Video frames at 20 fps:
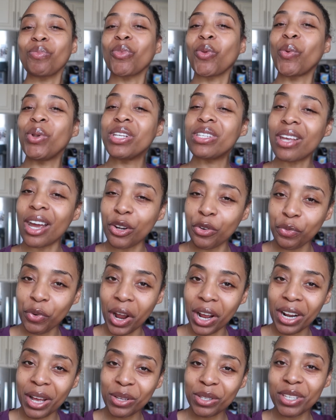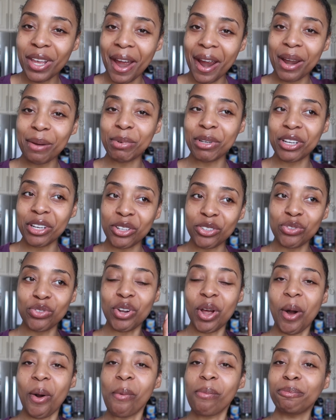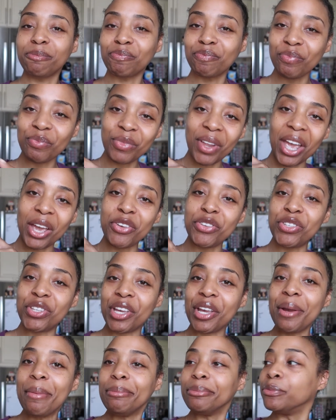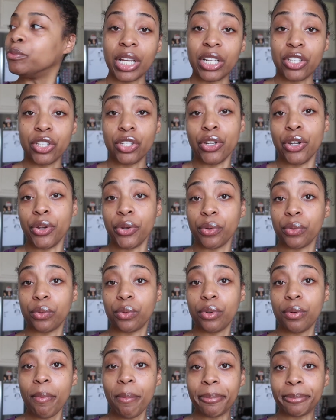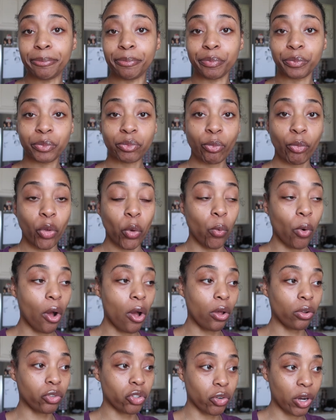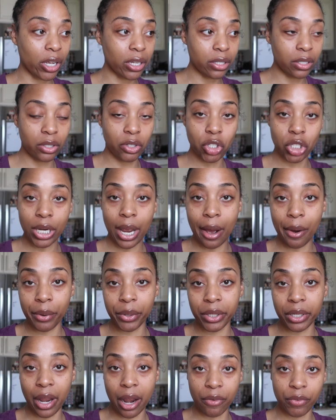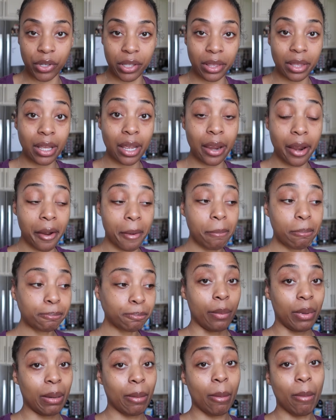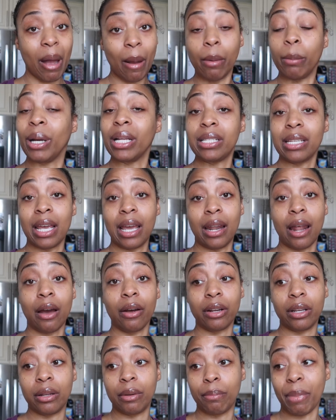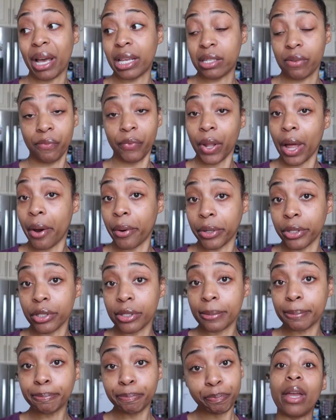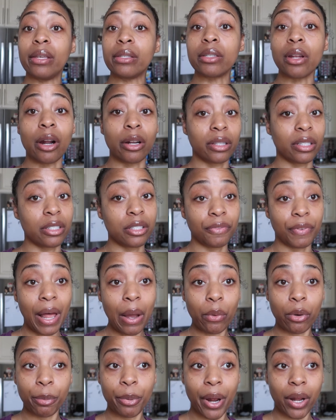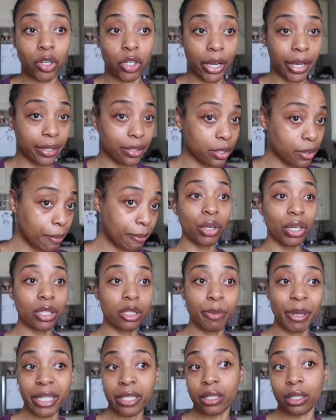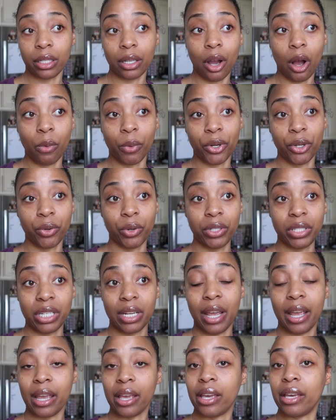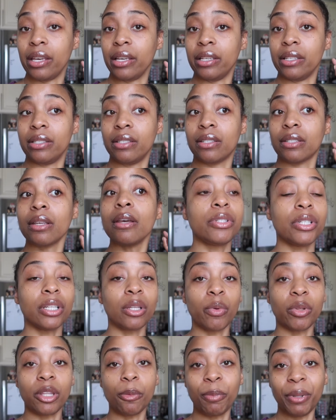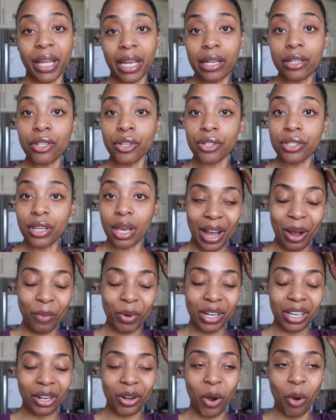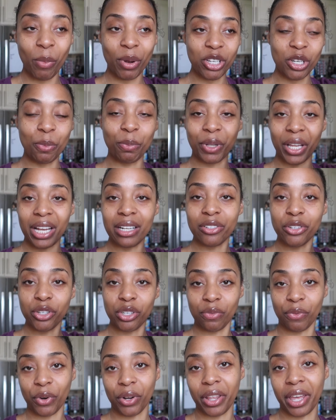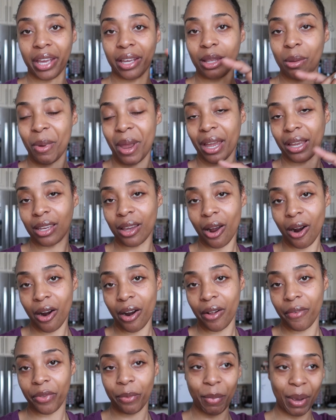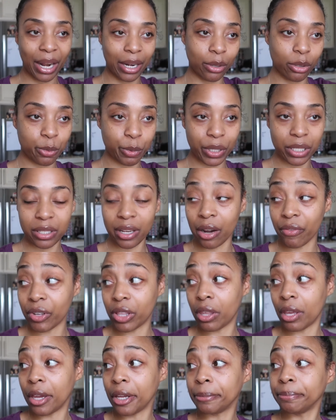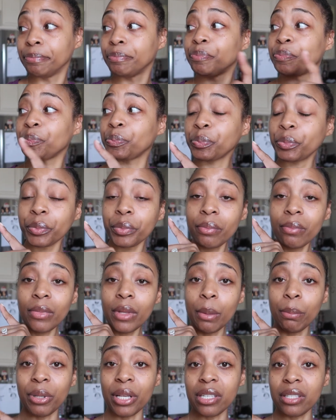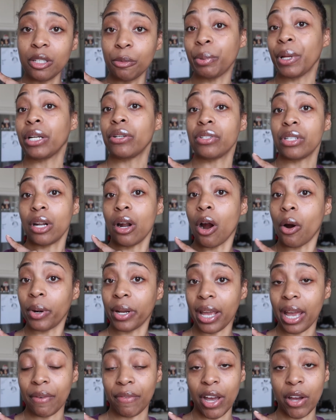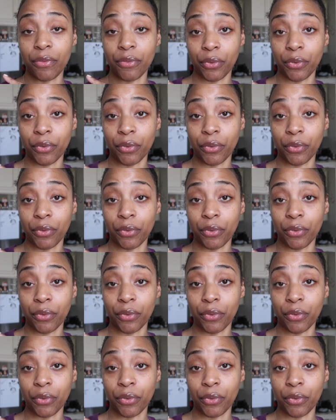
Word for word: We decided to fry it outside because, you know, AC. It's noon. We're all dressed and showered and everything. Me and my mom are about to head out and buy some flowers and start these flower projects, because basically all we're doing today is dealing with the planters. I want to get a whole bunch of planters for like the backyard and the patio space and everything, plus the planters that I already have out